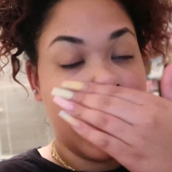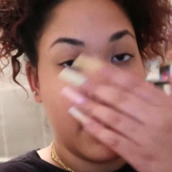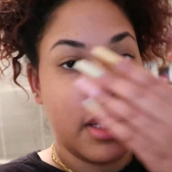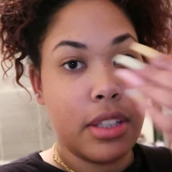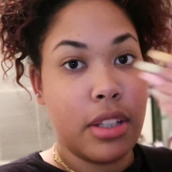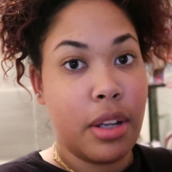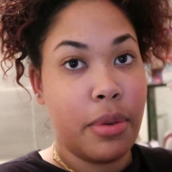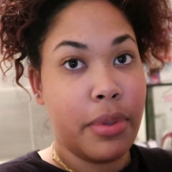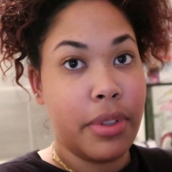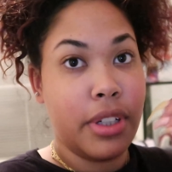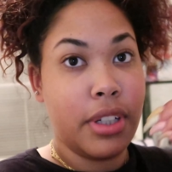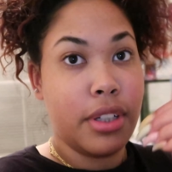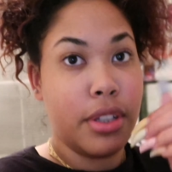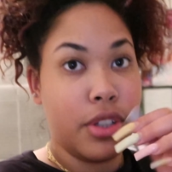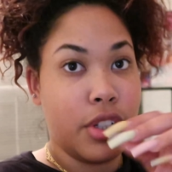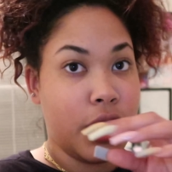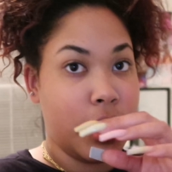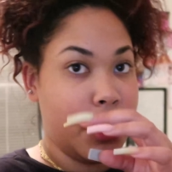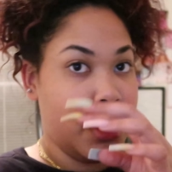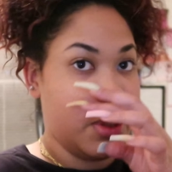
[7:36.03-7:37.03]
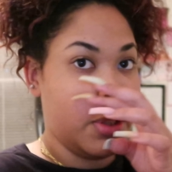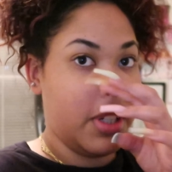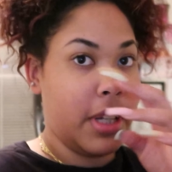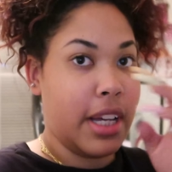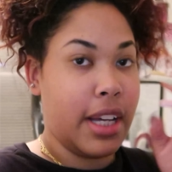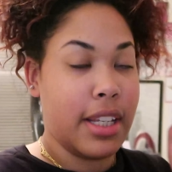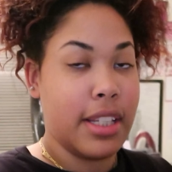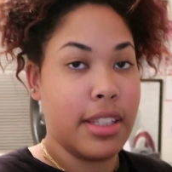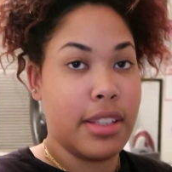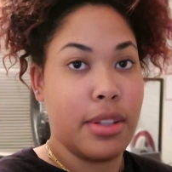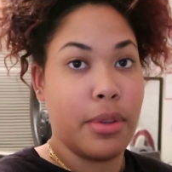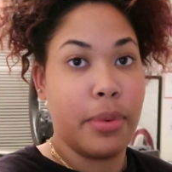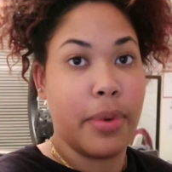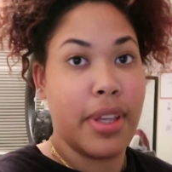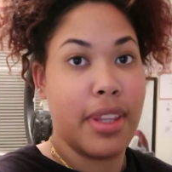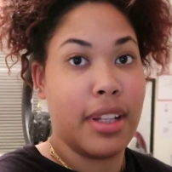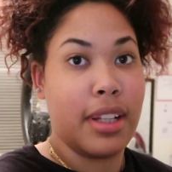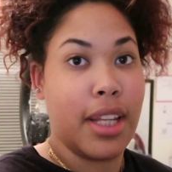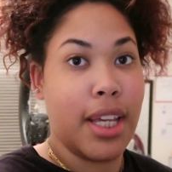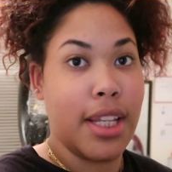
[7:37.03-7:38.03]
Okay, so I wanted to show you guys the
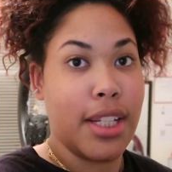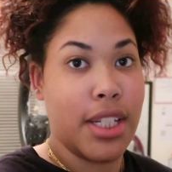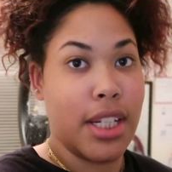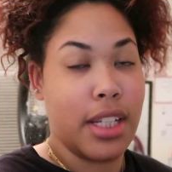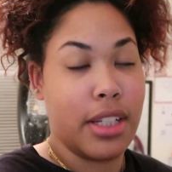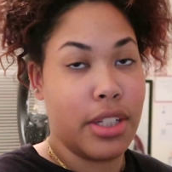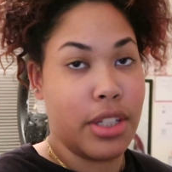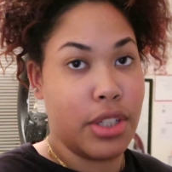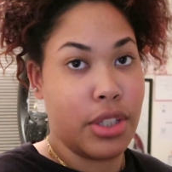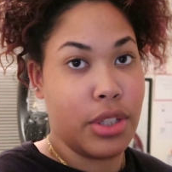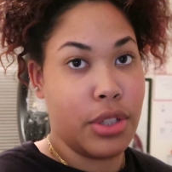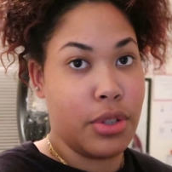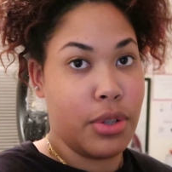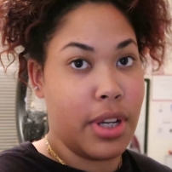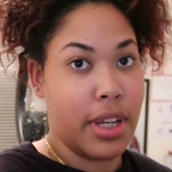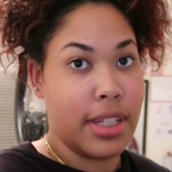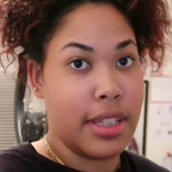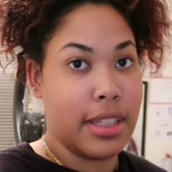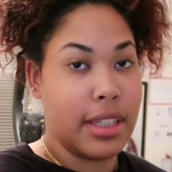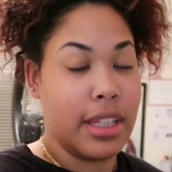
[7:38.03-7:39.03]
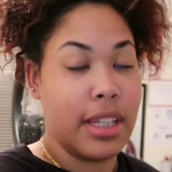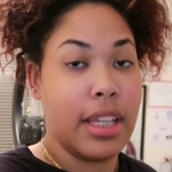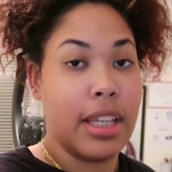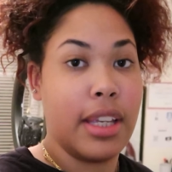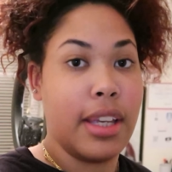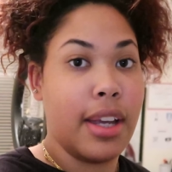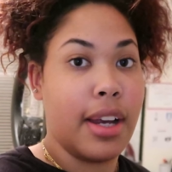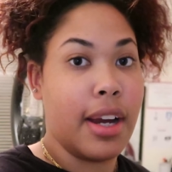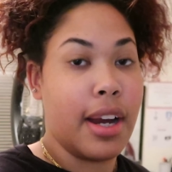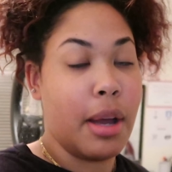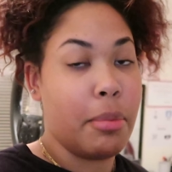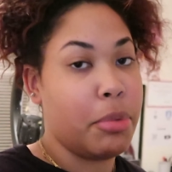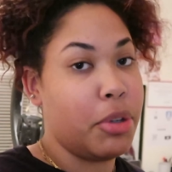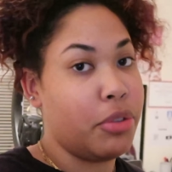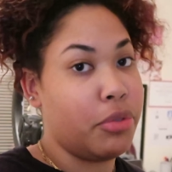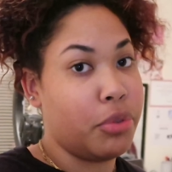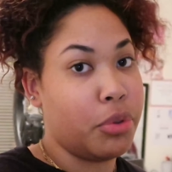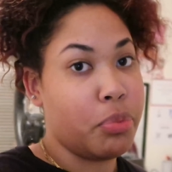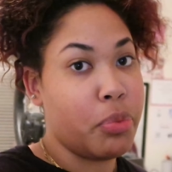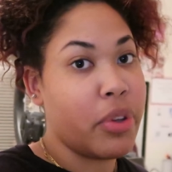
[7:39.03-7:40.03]
way the light changes. So you guys see here, I'm
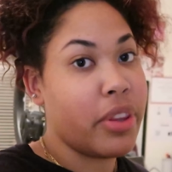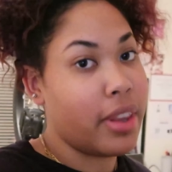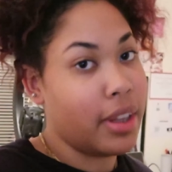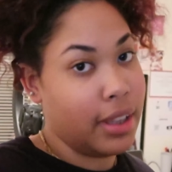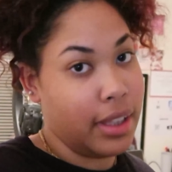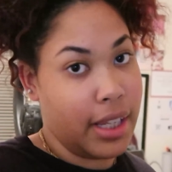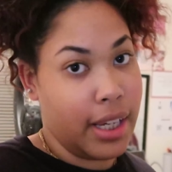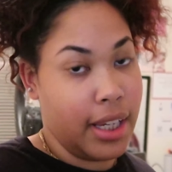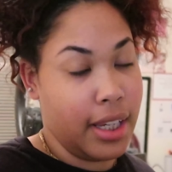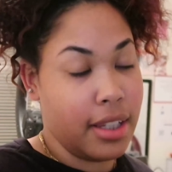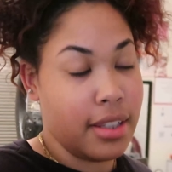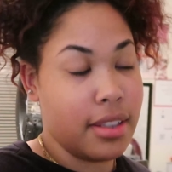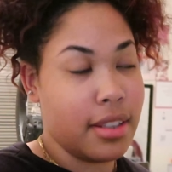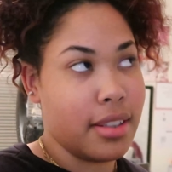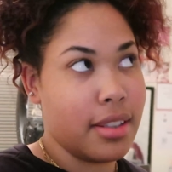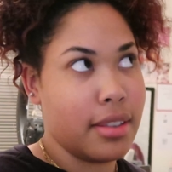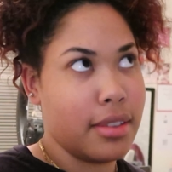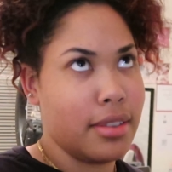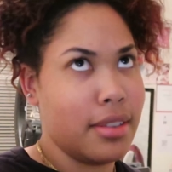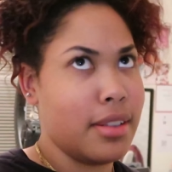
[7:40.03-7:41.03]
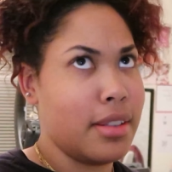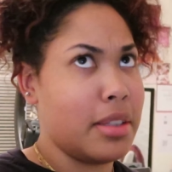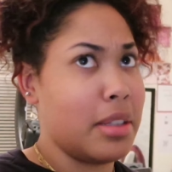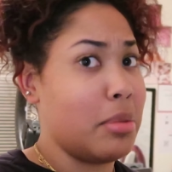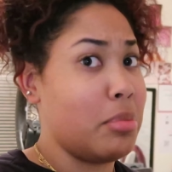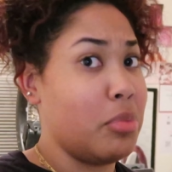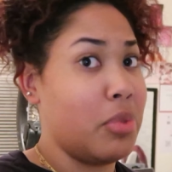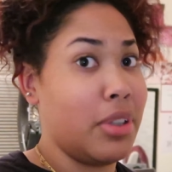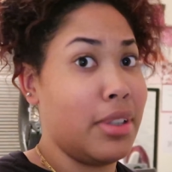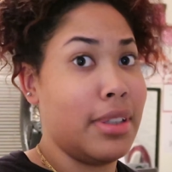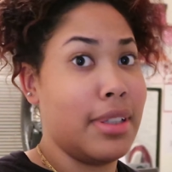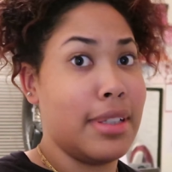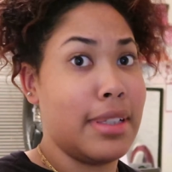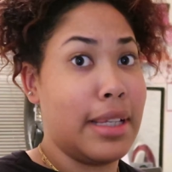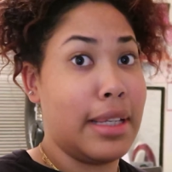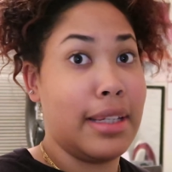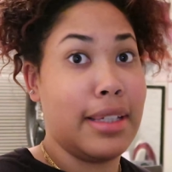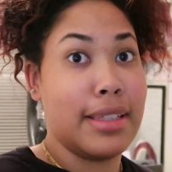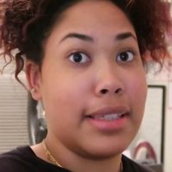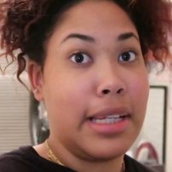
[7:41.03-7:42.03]
in a room with lights somewhat. This
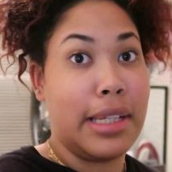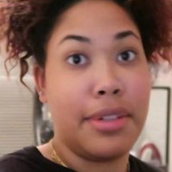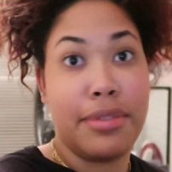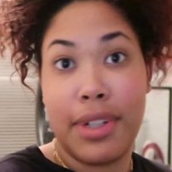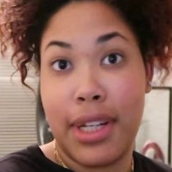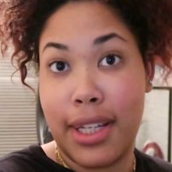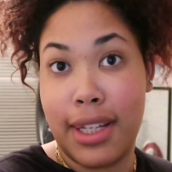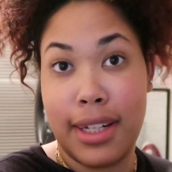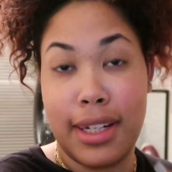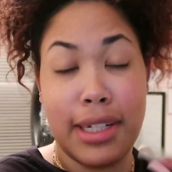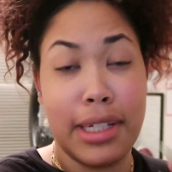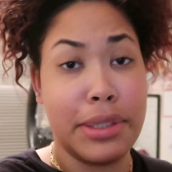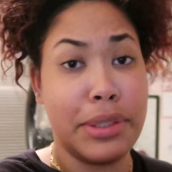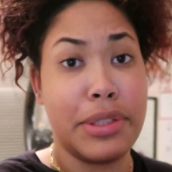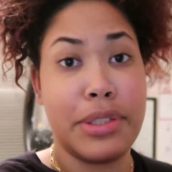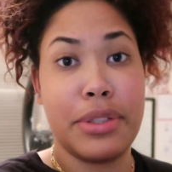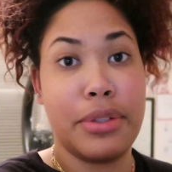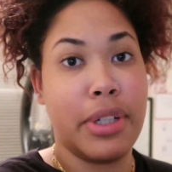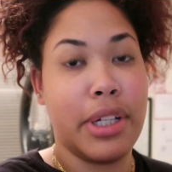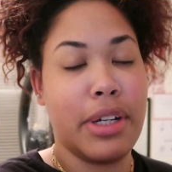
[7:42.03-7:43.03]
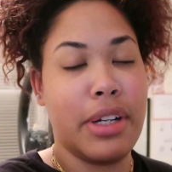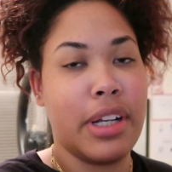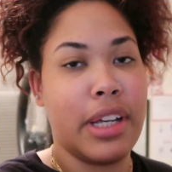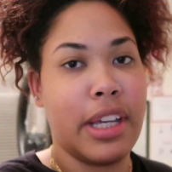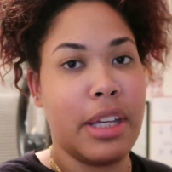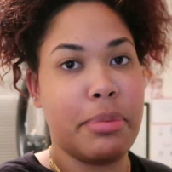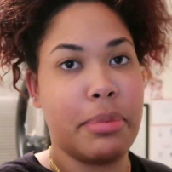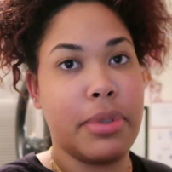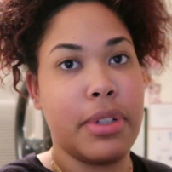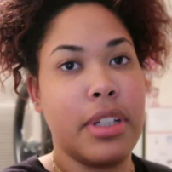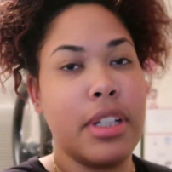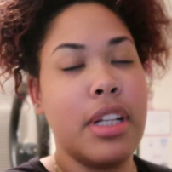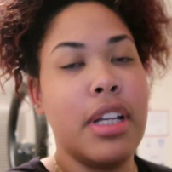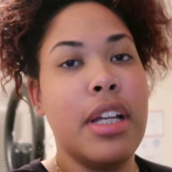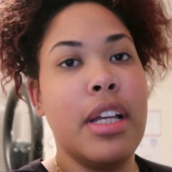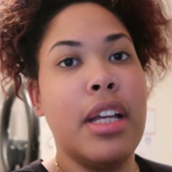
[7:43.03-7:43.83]
lighting is not, and it looks great on camera.